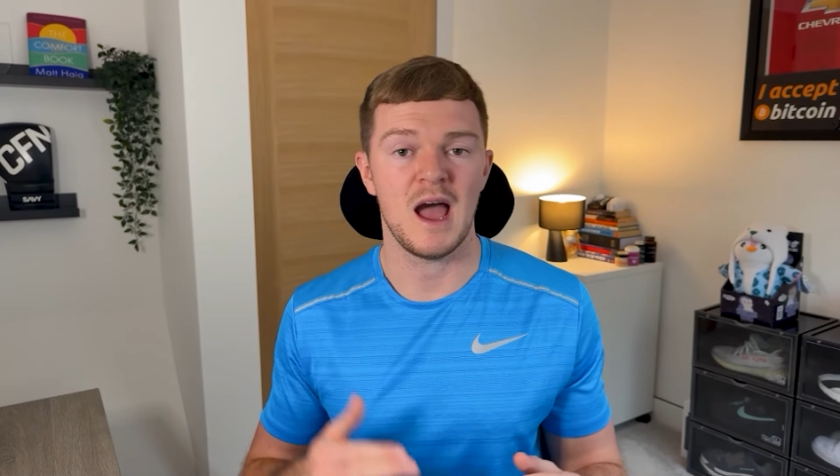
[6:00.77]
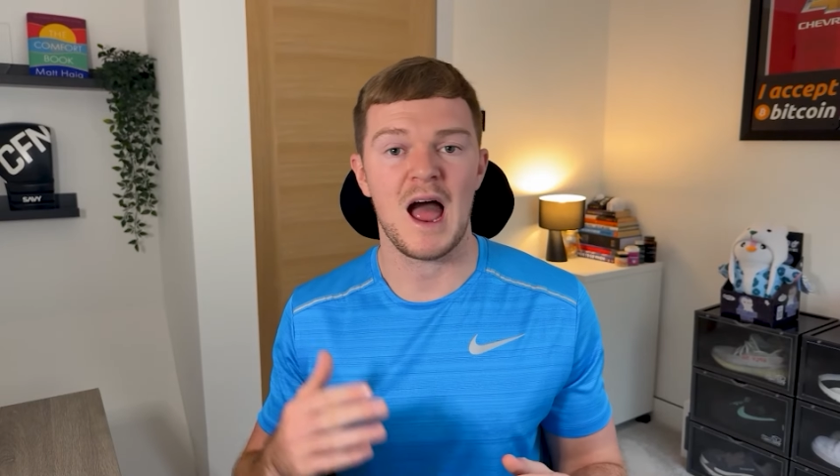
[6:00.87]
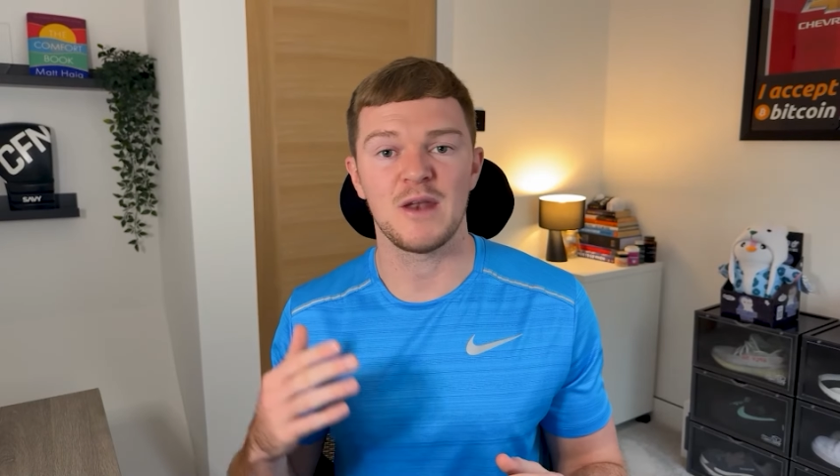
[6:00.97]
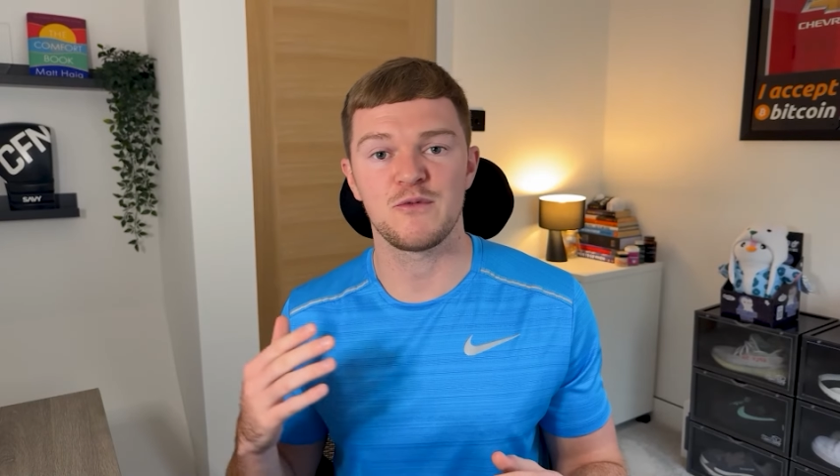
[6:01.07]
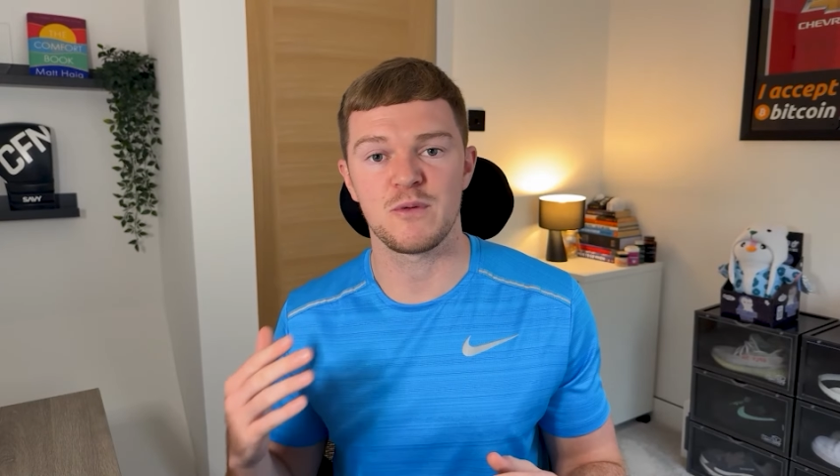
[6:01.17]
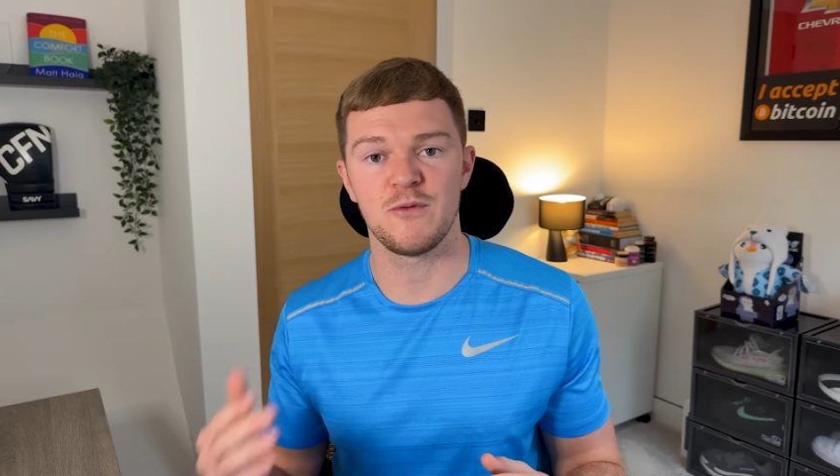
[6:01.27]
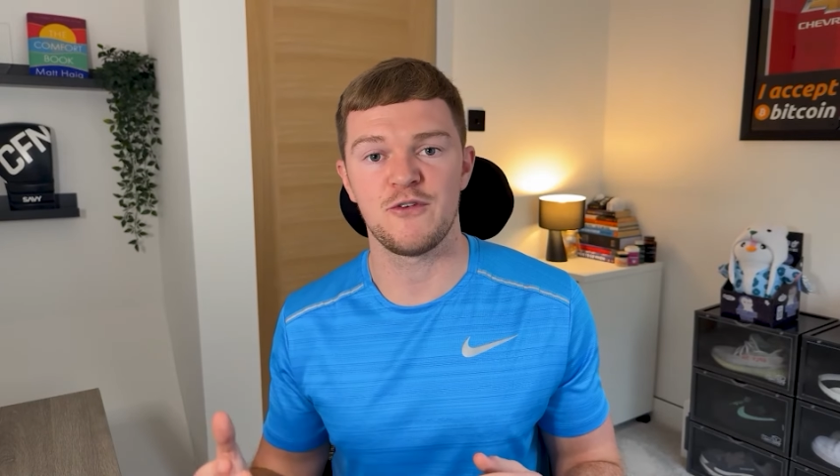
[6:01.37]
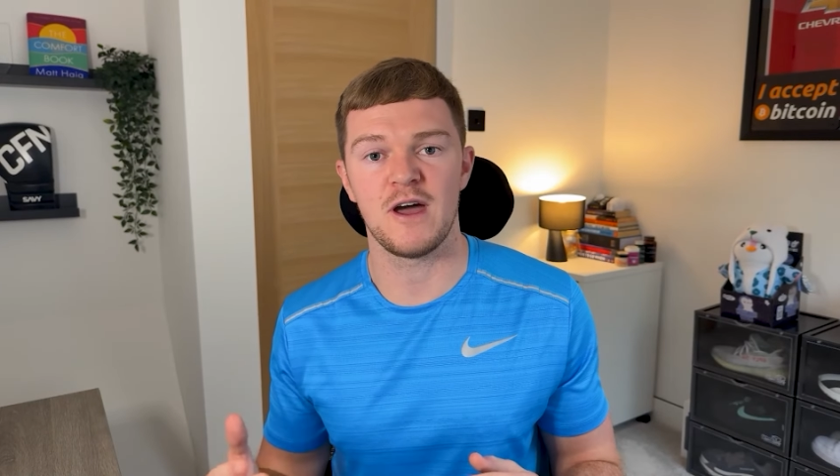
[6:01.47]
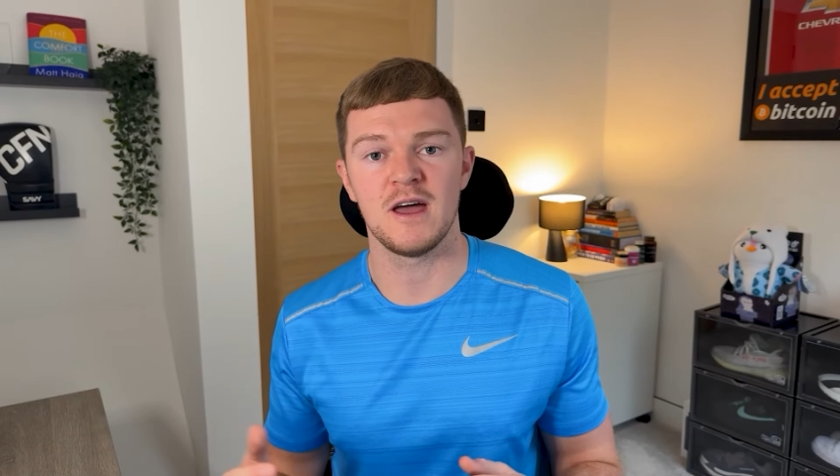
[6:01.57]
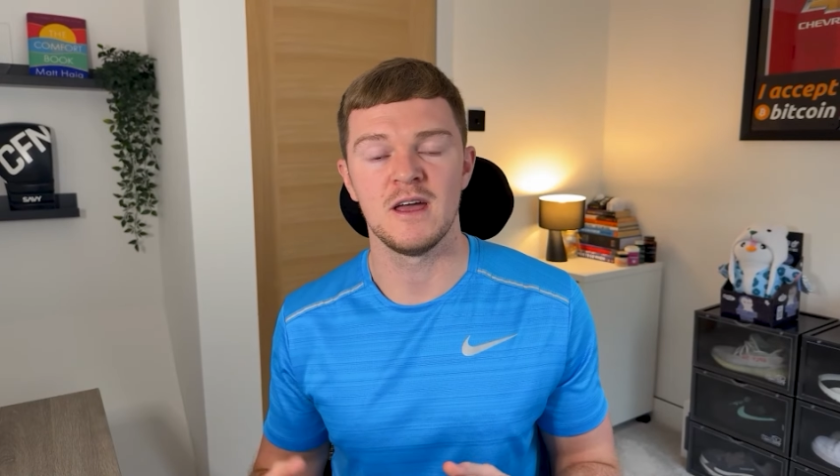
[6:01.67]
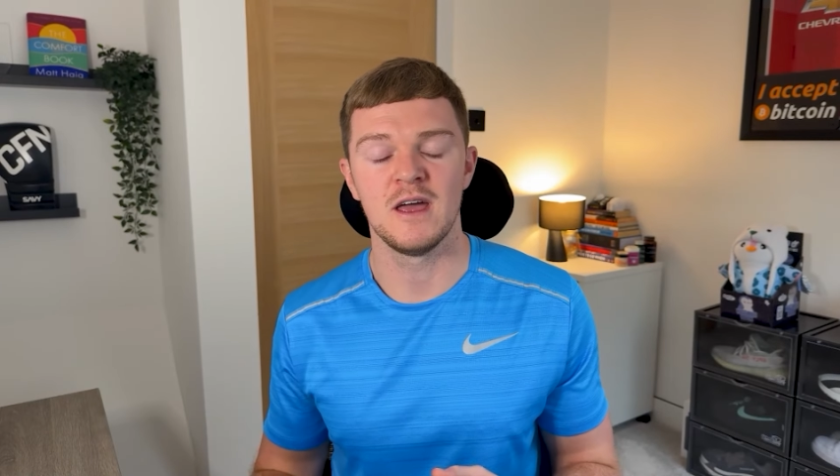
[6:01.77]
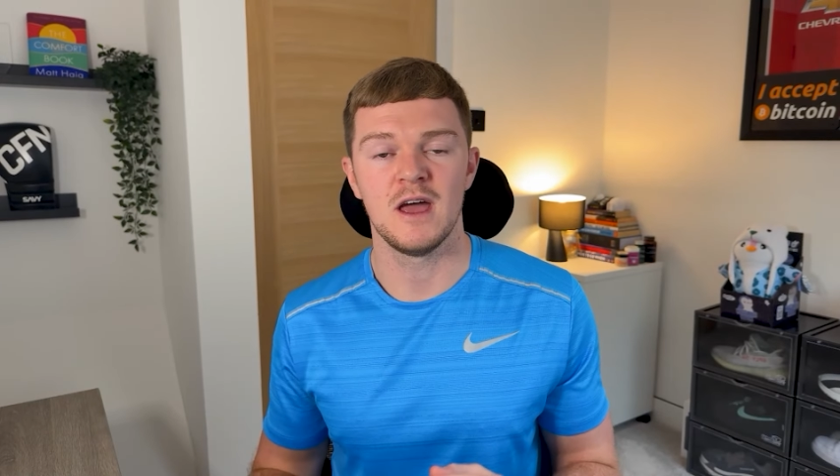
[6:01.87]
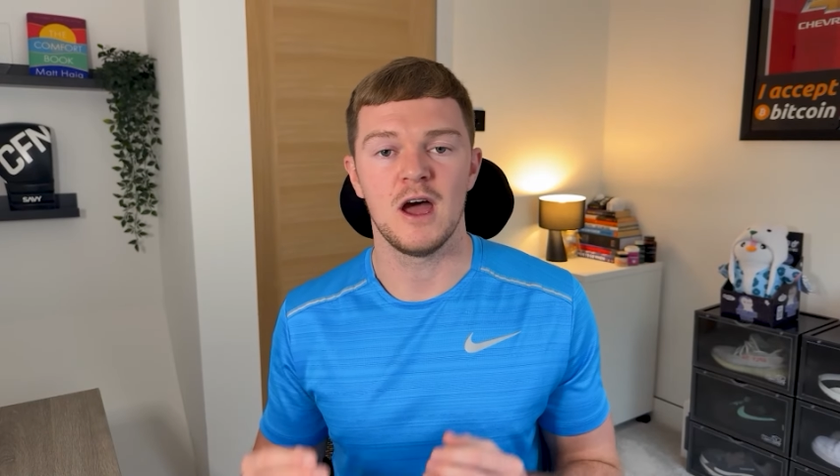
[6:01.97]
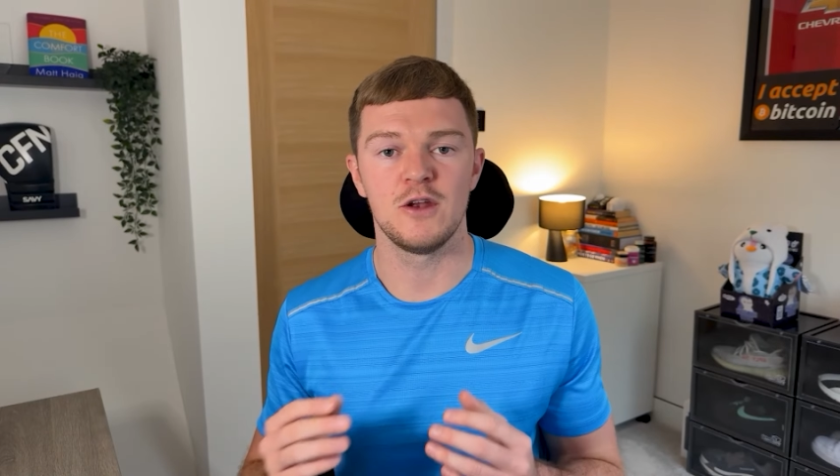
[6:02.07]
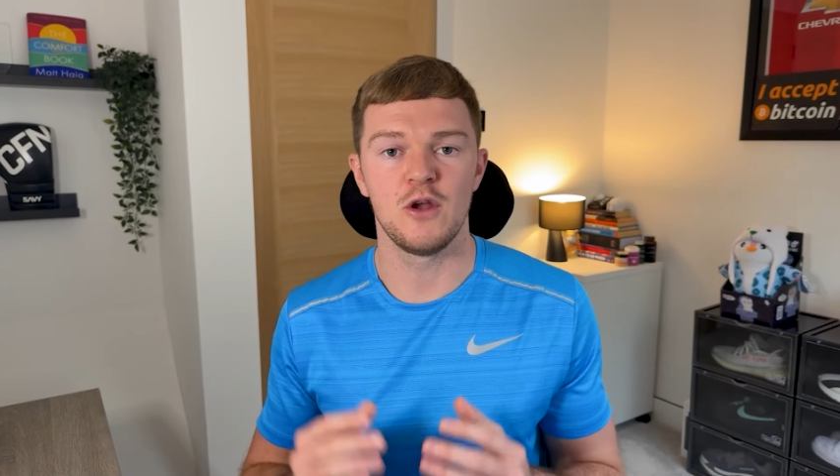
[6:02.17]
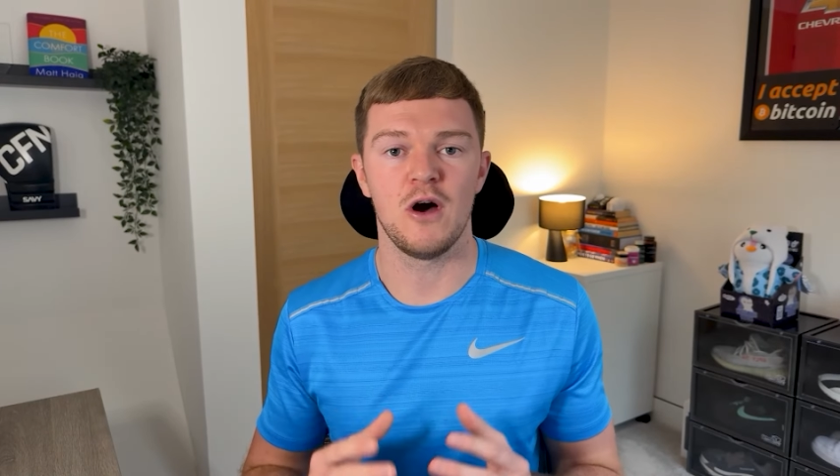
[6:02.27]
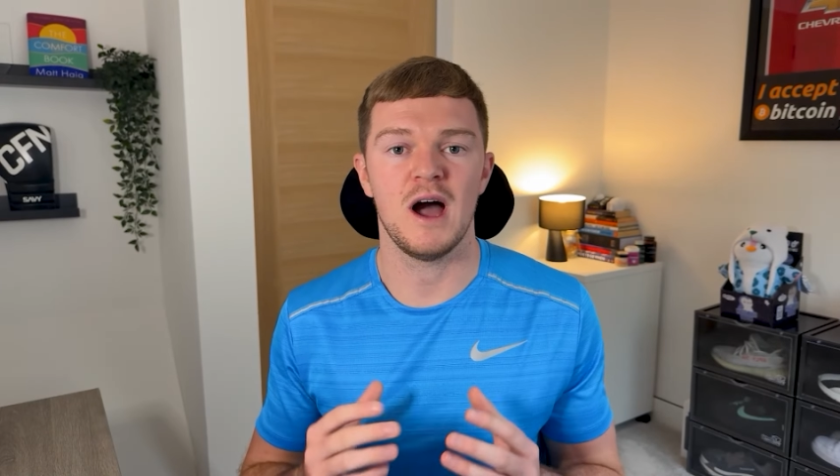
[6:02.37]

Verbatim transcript: and from FET, are not